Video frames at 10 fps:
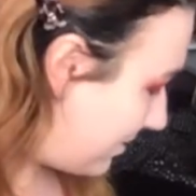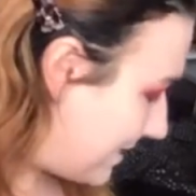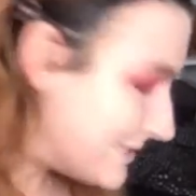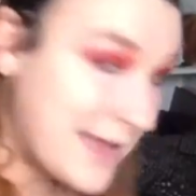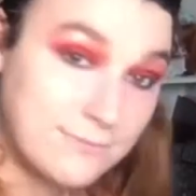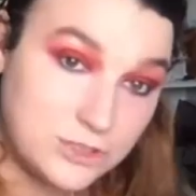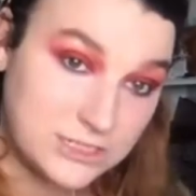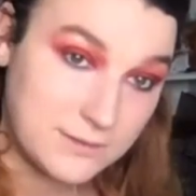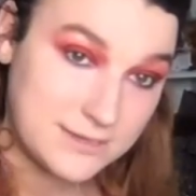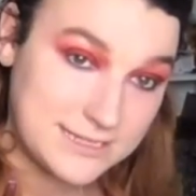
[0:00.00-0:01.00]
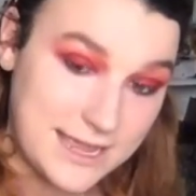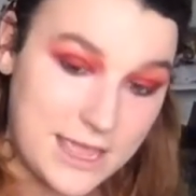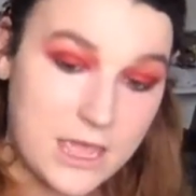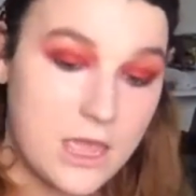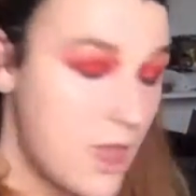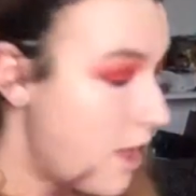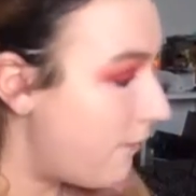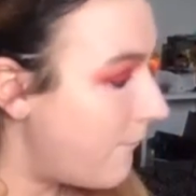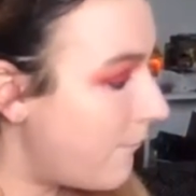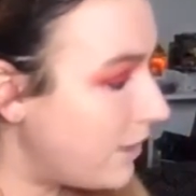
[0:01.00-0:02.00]
this, I'm just going to be taking
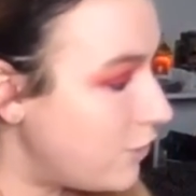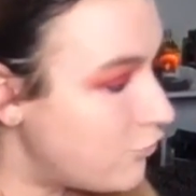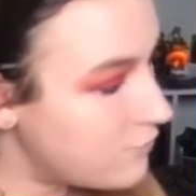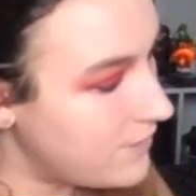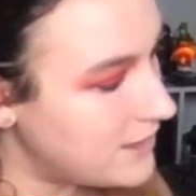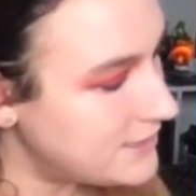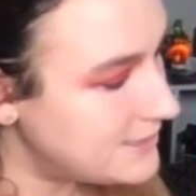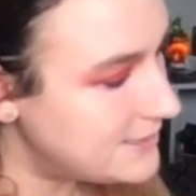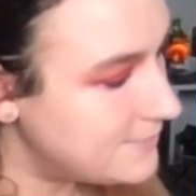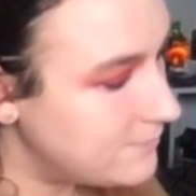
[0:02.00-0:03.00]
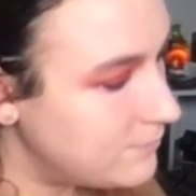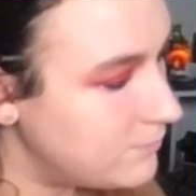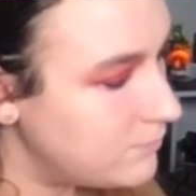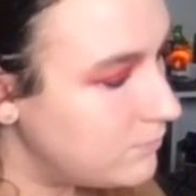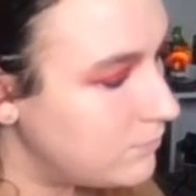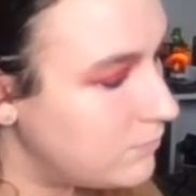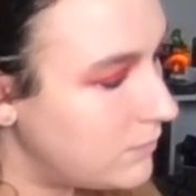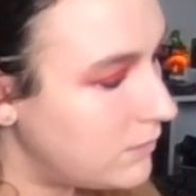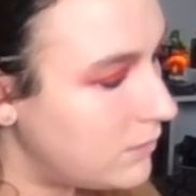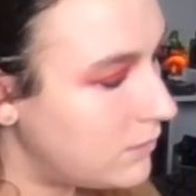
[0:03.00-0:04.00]
intravenous.
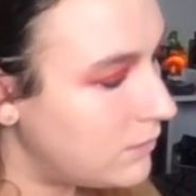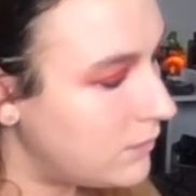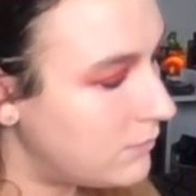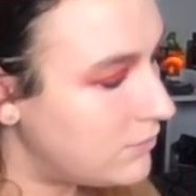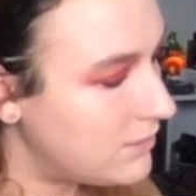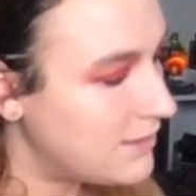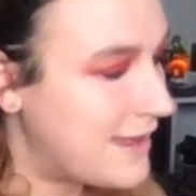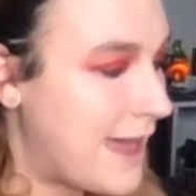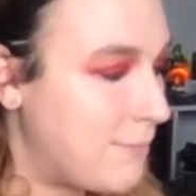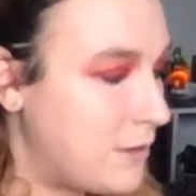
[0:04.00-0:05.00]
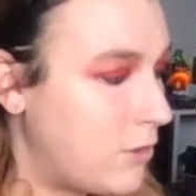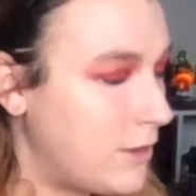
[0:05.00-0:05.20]
I'm just going to tap it on.